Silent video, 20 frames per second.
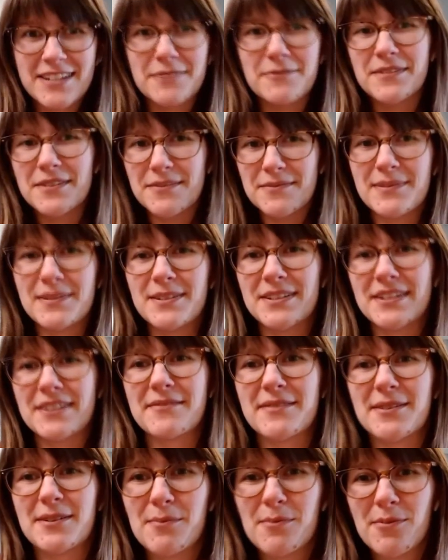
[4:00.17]
when you're building a
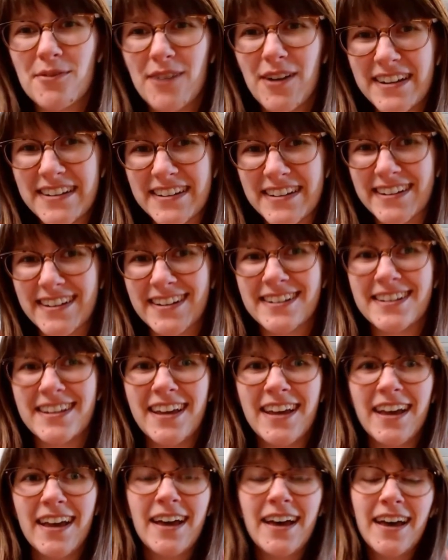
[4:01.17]
real product,
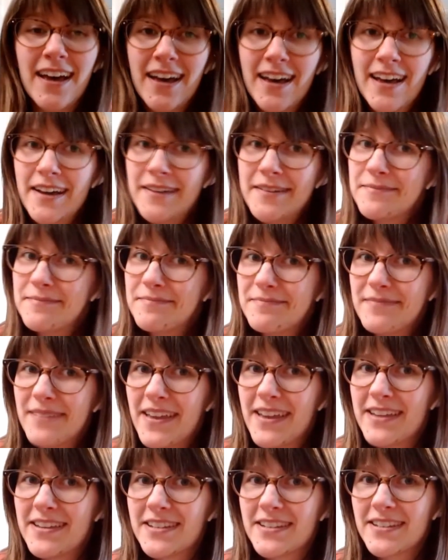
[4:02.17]

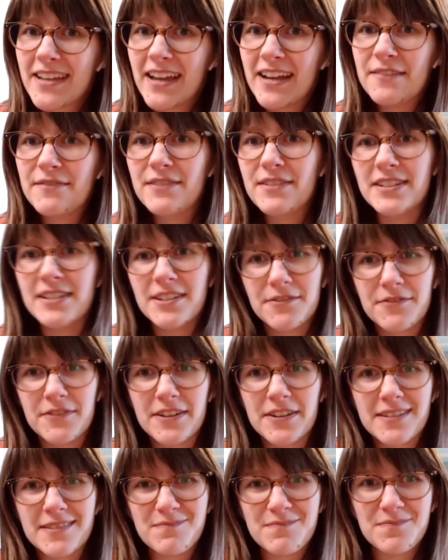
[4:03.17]
it's just kind of a
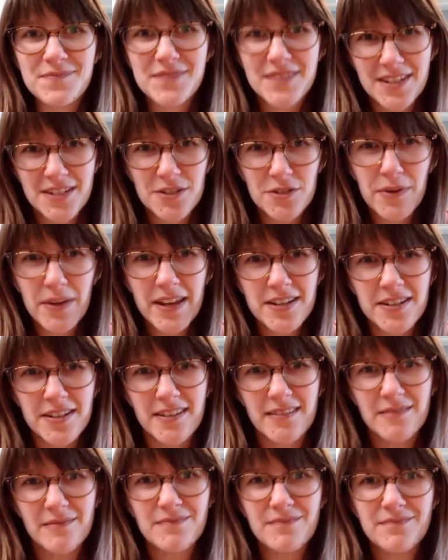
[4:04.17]
different
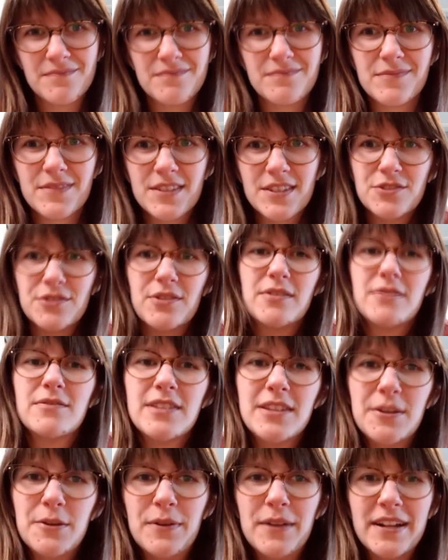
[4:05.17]
situation. So I
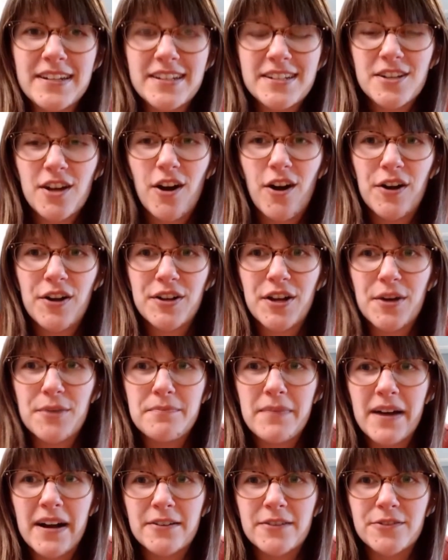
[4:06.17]
really wanted to talk
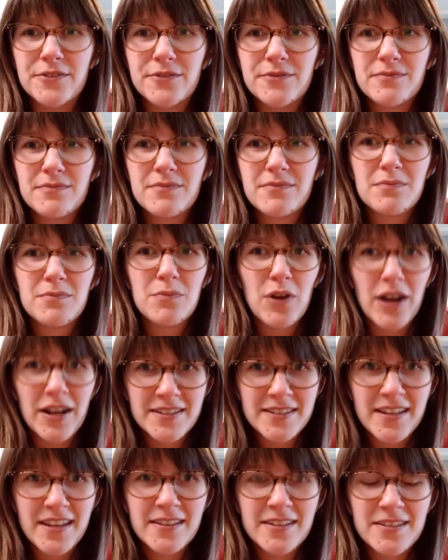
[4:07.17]
about
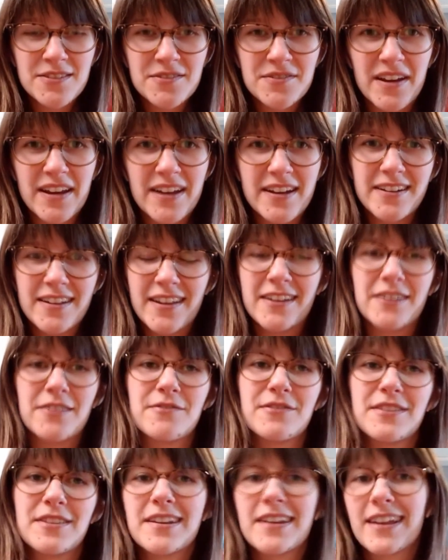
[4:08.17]
process, right? And
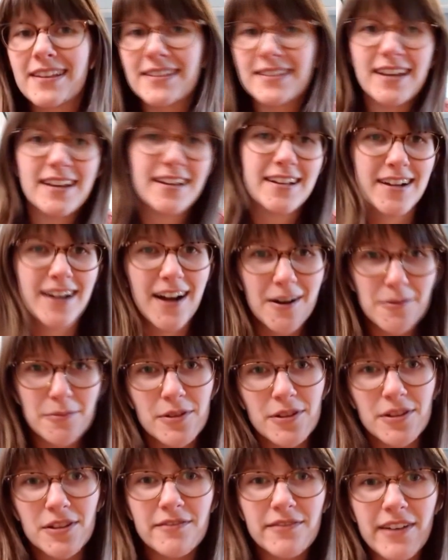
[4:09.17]
over the next kind of
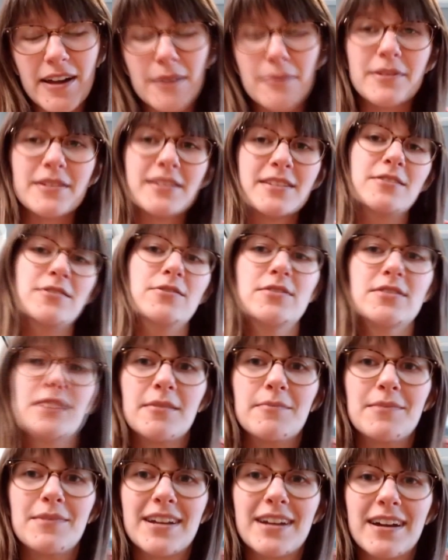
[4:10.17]
couple of episodes,
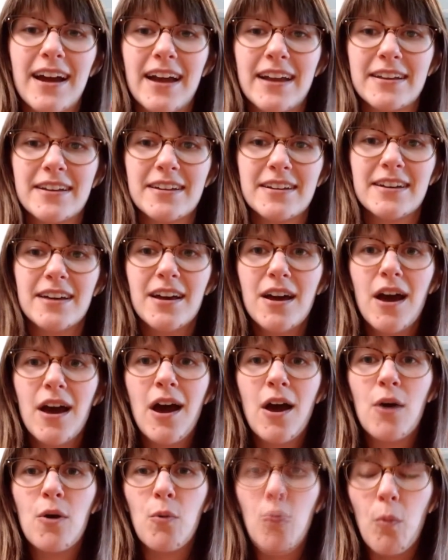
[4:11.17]
I'm going to kind of
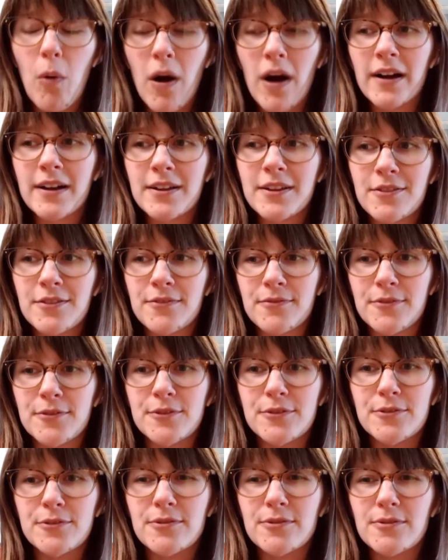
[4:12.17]
walk
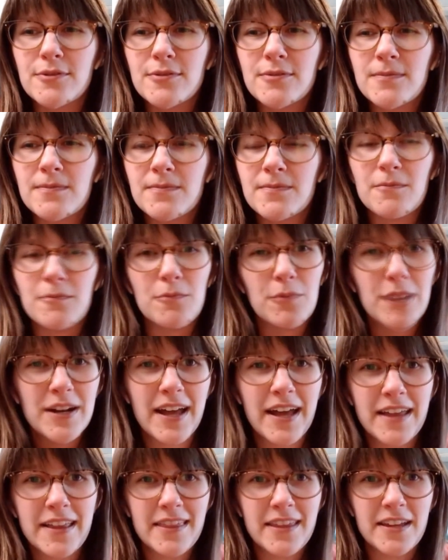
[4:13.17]
through what
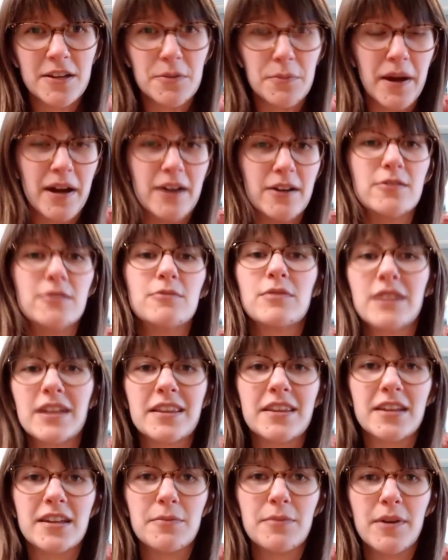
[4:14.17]
I think about when I
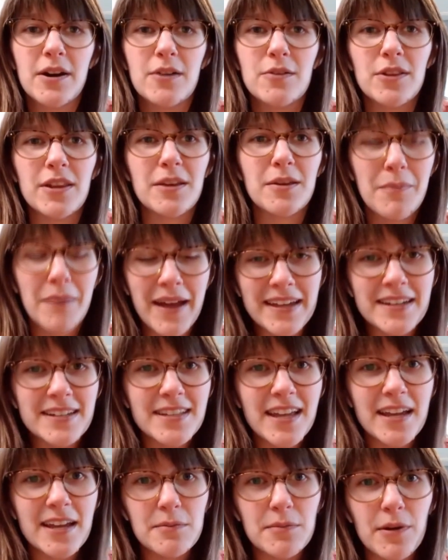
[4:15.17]
think about like my
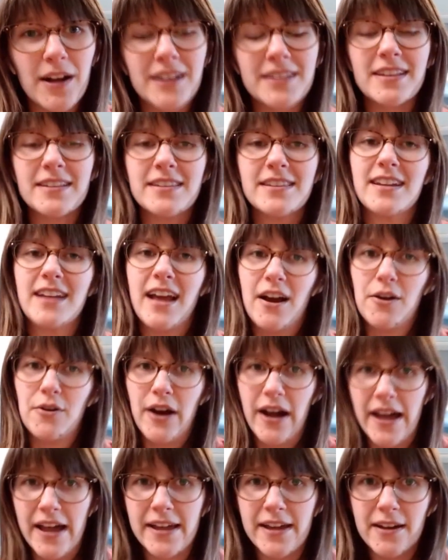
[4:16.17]
design process and how
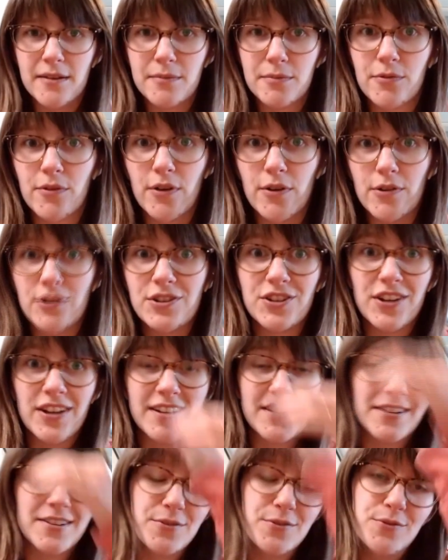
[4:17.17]
I approach a
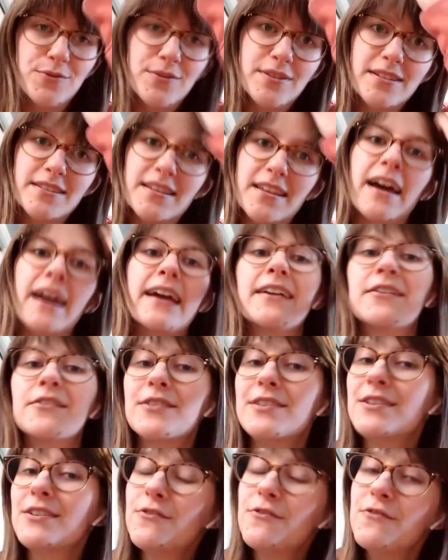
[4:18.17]
new design or
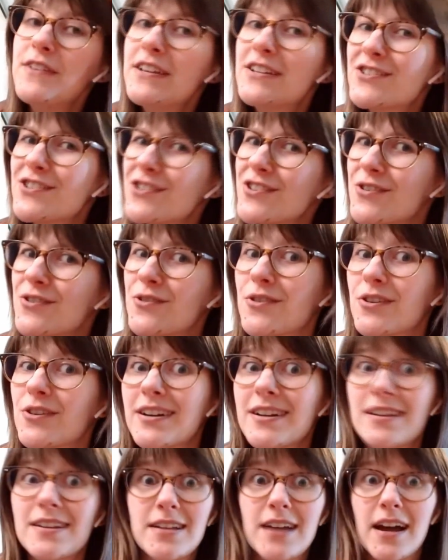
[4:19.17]
a new feature or
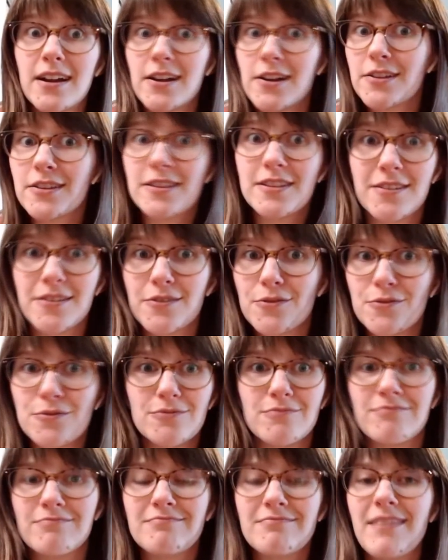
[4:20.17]
an entirely
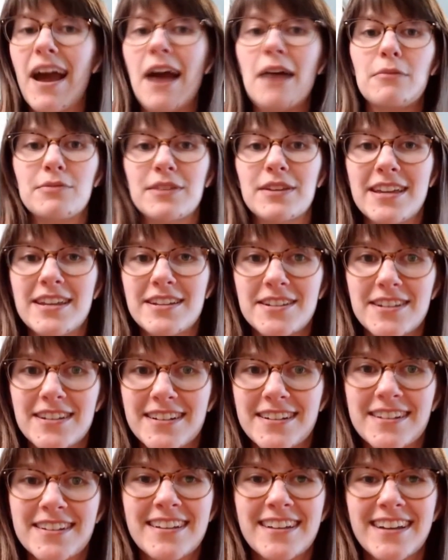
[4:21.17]
new application,